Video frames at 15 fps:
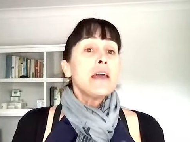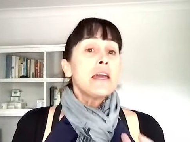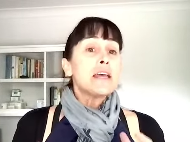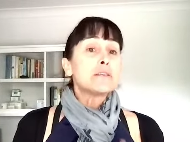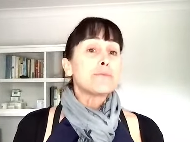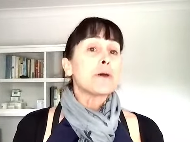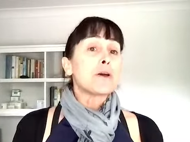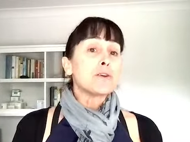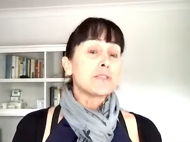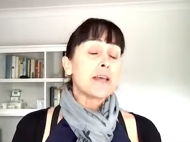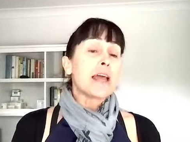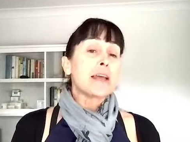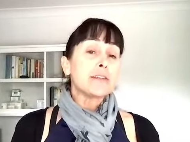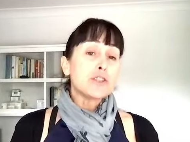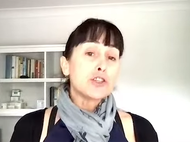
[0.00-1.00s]
is because
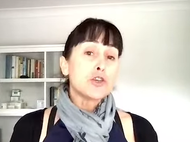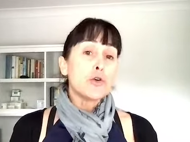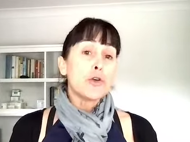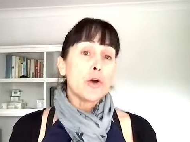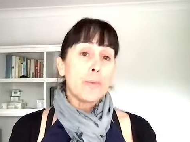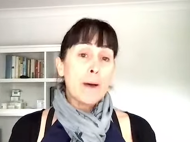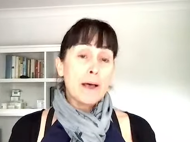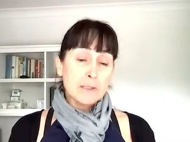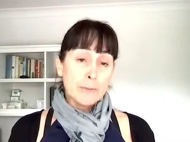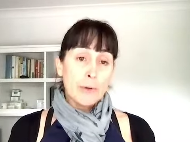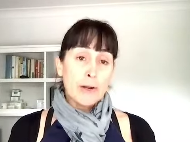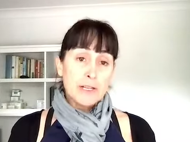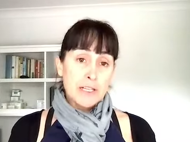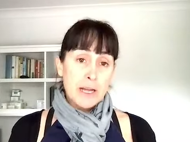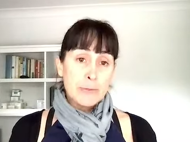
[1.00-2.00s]
they can skew your basal
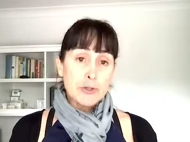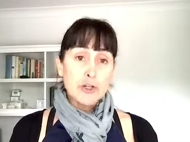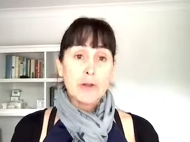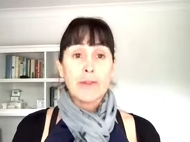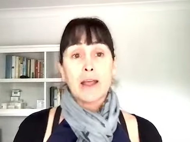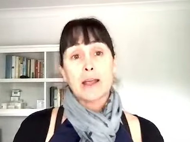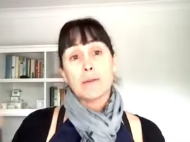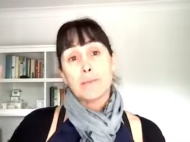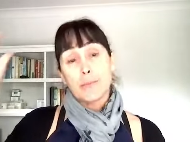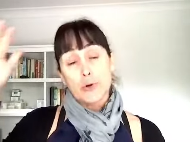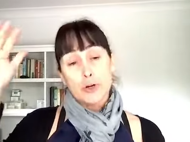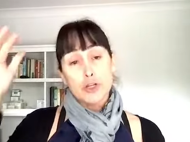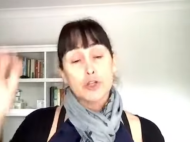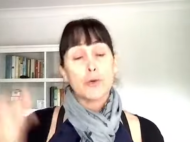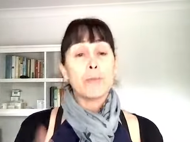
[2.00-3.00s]
body temperature and they can
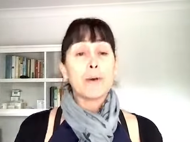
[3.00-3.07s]
push your